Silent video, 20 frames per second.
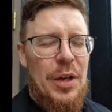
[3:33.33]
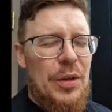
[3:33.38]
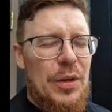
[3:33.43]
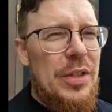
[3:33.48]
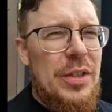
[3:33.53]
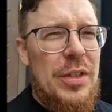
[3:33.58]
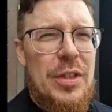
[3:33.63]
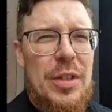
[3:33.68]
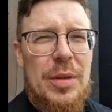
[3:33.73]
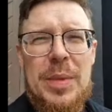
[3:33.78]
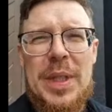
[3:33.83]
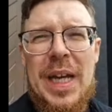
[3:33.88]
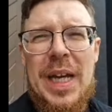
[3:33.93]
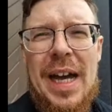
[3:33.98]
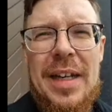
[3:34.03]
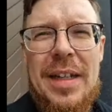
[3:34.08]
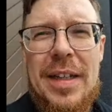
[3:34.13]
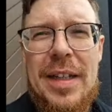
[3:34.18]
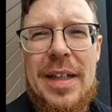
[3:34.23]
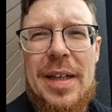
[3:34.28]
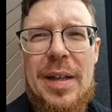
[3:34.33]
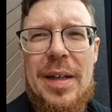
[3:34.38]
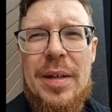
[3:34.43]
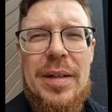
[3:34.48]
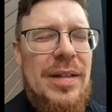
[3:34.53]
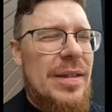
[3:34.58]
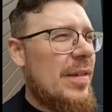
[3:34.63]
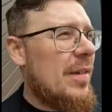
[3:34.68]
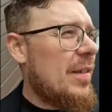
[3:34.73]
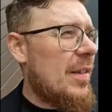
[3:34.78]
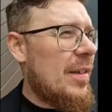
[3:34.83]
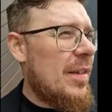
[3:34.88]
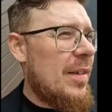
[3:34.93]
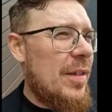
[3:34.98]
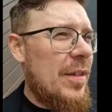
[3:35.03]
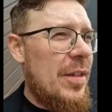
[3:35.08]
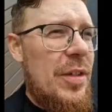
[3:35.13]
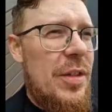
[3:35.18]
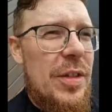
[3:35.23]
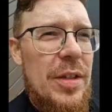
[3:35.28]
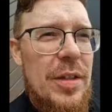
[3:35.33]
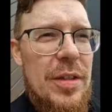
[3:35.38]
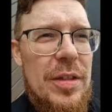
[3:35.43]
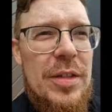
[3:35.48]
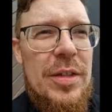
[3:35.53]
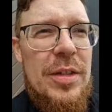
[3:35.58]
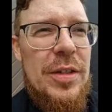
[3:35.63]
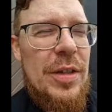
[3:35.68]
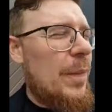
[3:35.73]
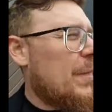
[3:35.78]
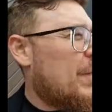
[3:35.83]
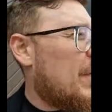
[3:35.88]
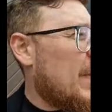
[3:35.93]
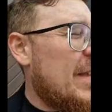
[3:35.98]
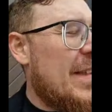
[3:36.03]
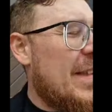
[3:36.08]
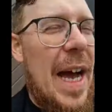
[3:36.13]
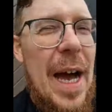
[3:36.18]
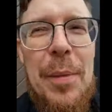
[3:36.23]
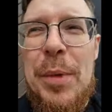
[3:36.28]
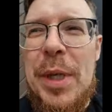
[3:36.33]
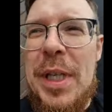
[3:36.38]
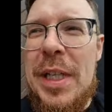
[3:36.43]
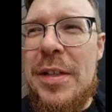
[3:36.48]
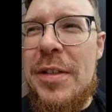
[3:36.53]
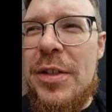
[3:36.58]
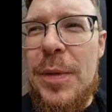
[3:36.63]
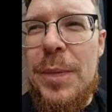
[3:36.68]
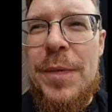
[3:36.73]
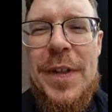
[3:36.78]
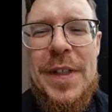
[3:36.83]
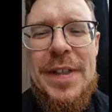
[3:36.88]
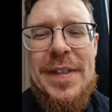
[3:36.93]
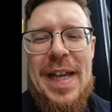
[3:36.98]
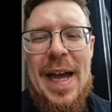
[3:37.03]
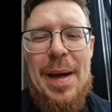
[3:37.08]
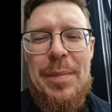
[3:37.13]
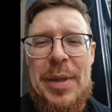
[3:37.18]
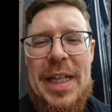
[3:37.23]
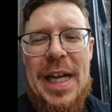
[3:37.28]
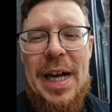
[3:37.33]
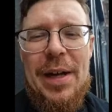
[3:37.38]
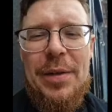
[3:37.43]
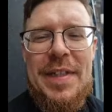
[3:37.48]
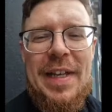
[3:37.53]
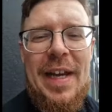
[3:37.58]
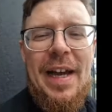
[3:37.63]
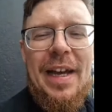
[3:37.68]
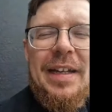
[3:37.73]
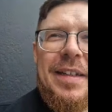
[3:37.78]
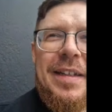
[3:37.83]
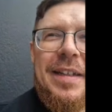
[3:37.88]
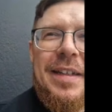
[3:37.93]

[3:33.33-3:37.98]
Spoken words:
some kind of something's happening outside.